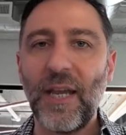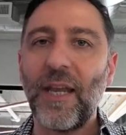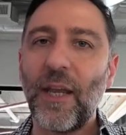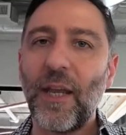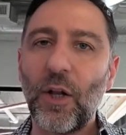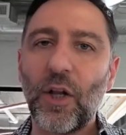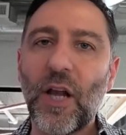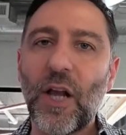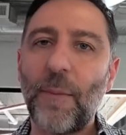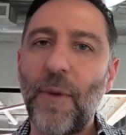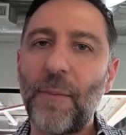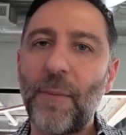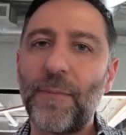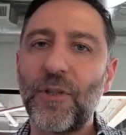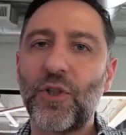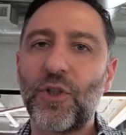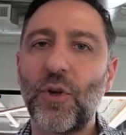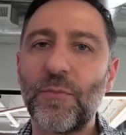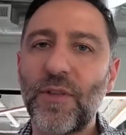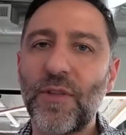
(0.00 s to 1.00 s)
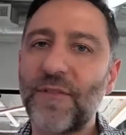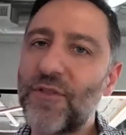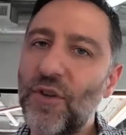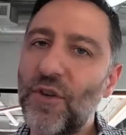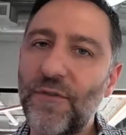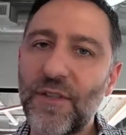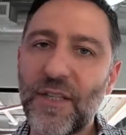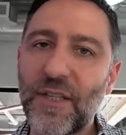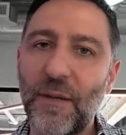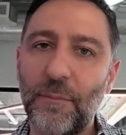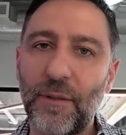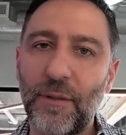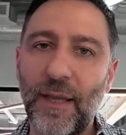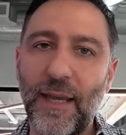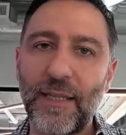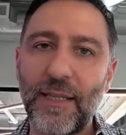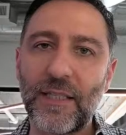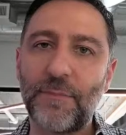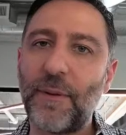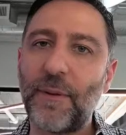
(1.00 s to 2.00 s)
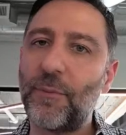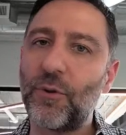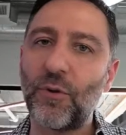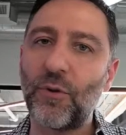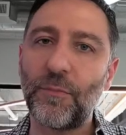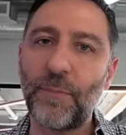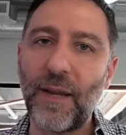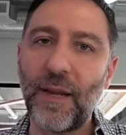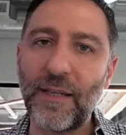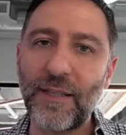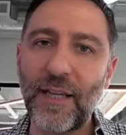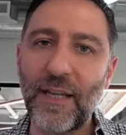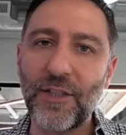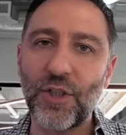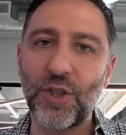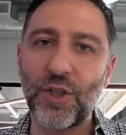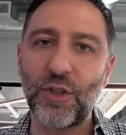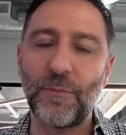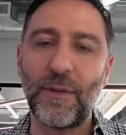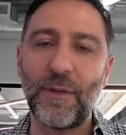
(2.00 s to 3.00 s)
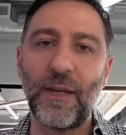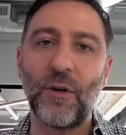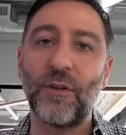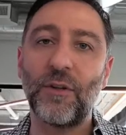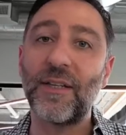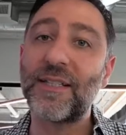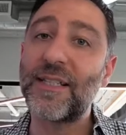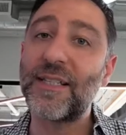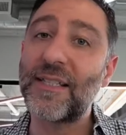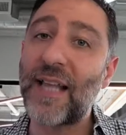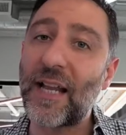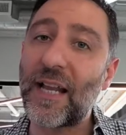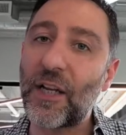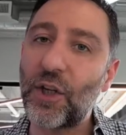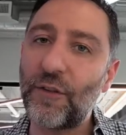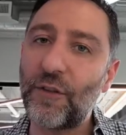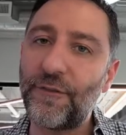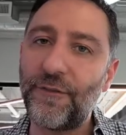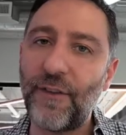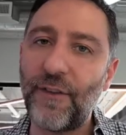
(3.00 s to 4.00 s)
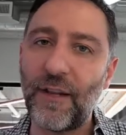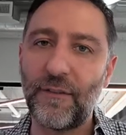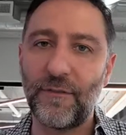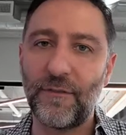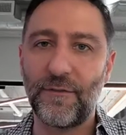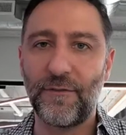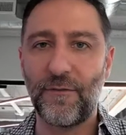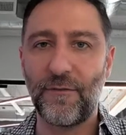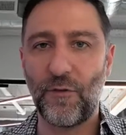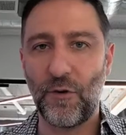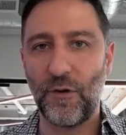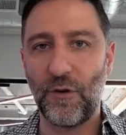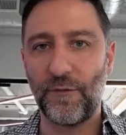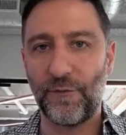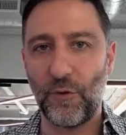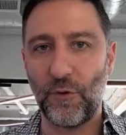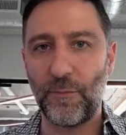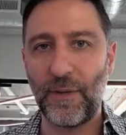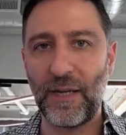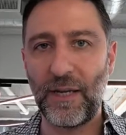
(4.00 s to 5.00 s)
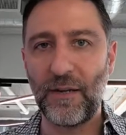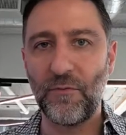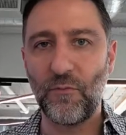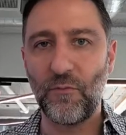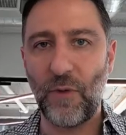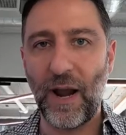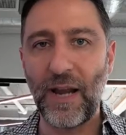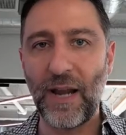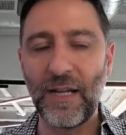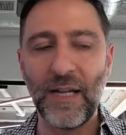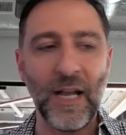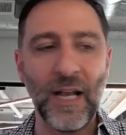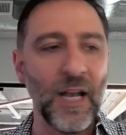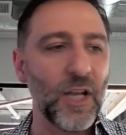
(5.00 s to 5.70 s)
It'll come up in terms of service complaints. People don't pay attention to me, or this is not a good fit for me, right?